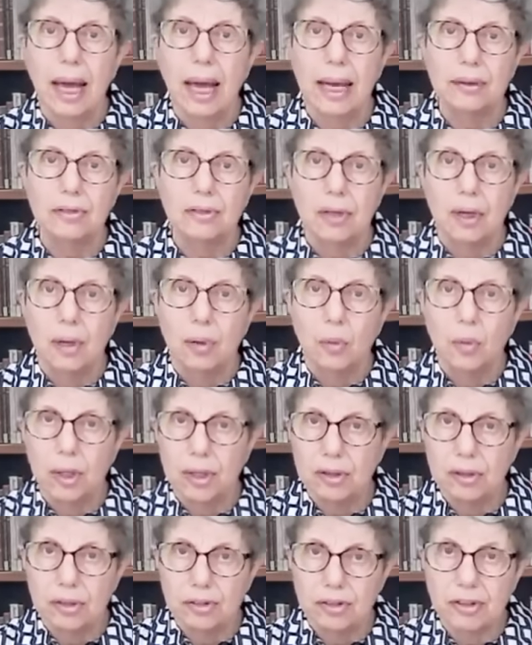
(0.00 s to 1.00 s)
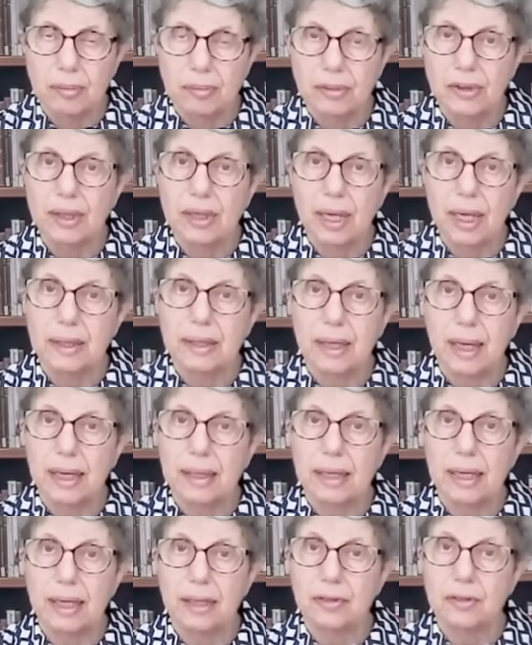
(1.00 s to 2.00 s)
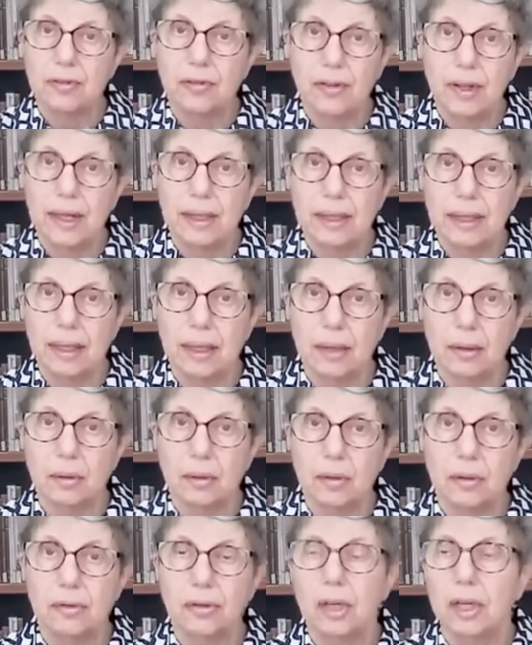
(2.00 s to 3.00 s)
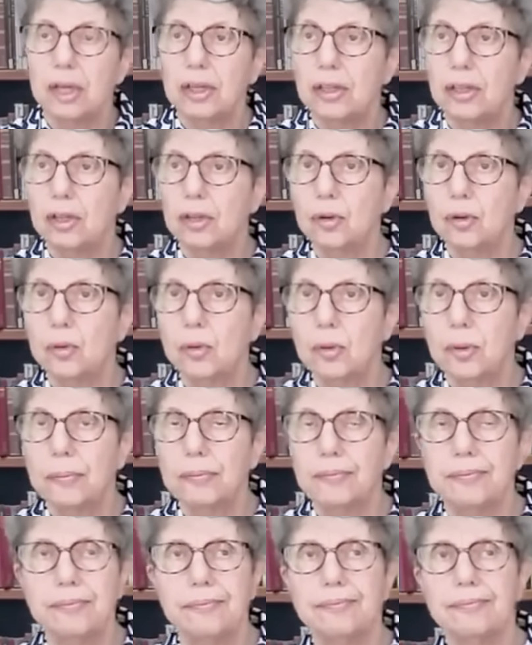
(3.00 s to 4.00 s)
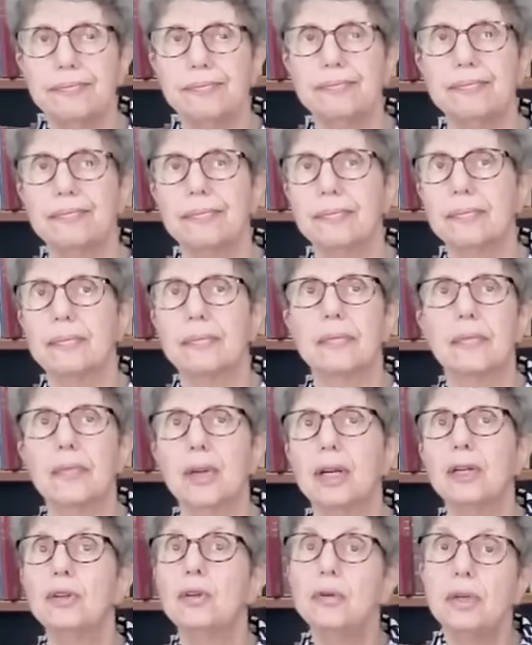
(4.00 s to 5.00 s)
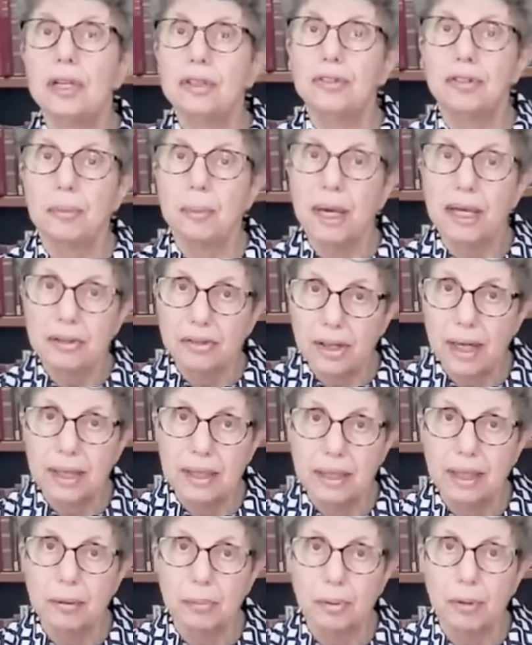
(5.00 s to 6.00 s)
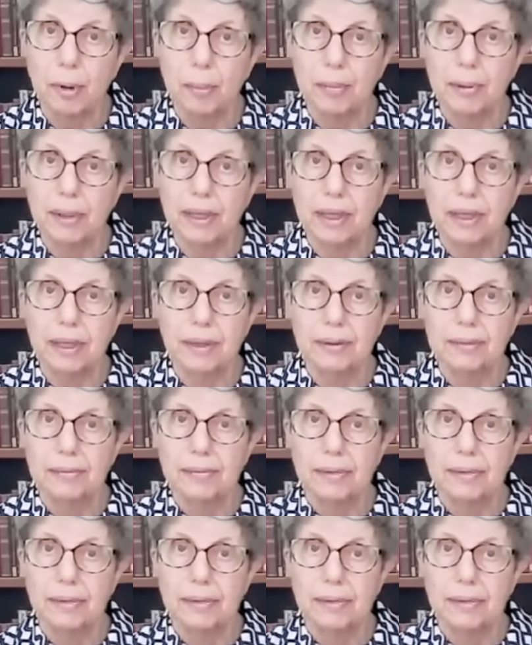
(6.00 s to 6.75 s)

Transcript: And when something like that gets fairly old, you need to maintain it properly.